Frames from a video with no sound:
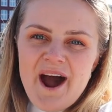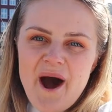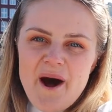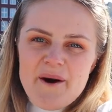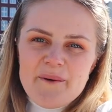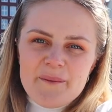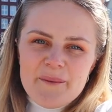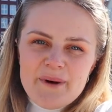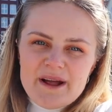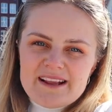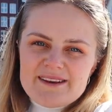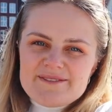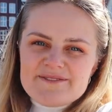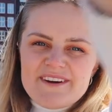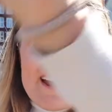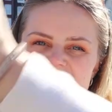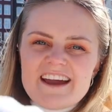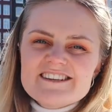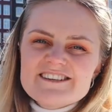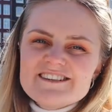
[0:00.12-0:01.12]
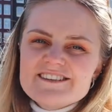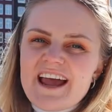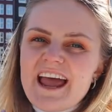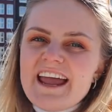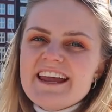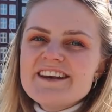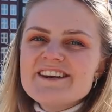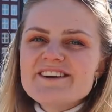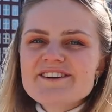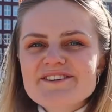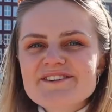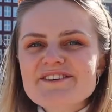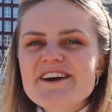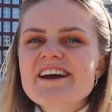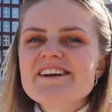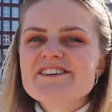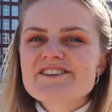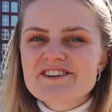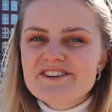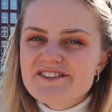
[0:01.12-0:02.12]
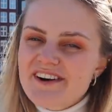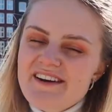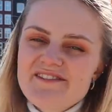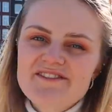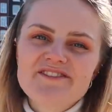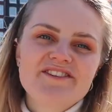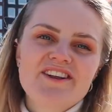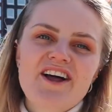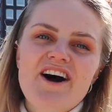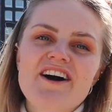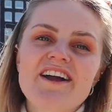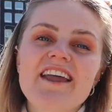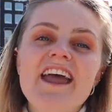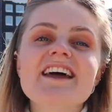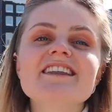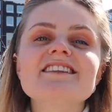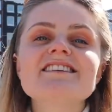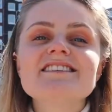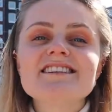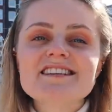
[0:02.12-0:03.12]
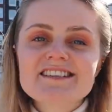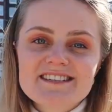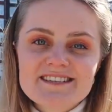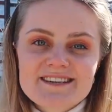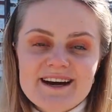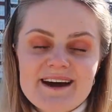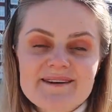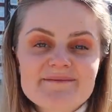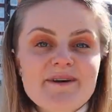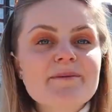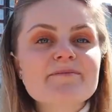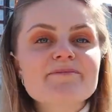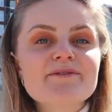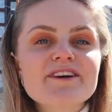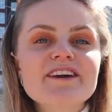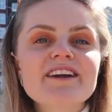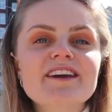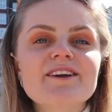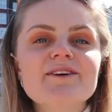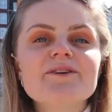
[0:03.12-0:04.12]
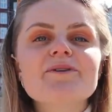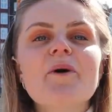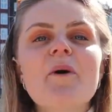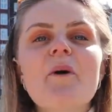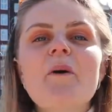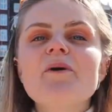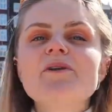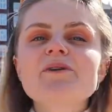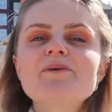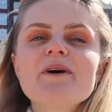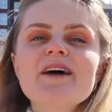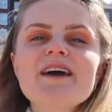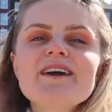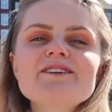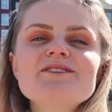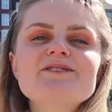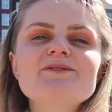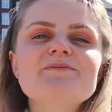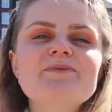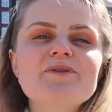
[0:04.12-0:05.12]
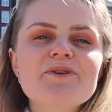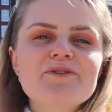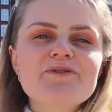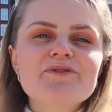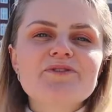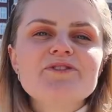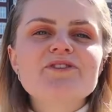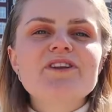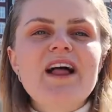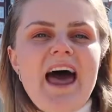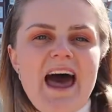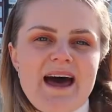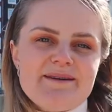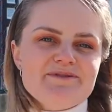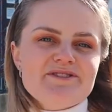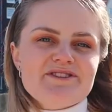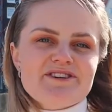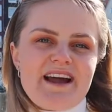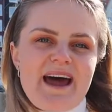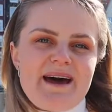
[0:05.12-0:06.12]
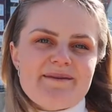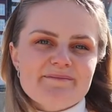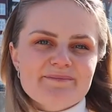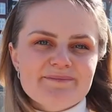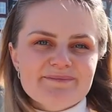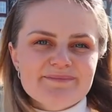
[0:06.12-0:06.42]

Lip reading: Welcome back to a new travel vlog, and this time I'm bringing you all the way to beautiful Amsterdam.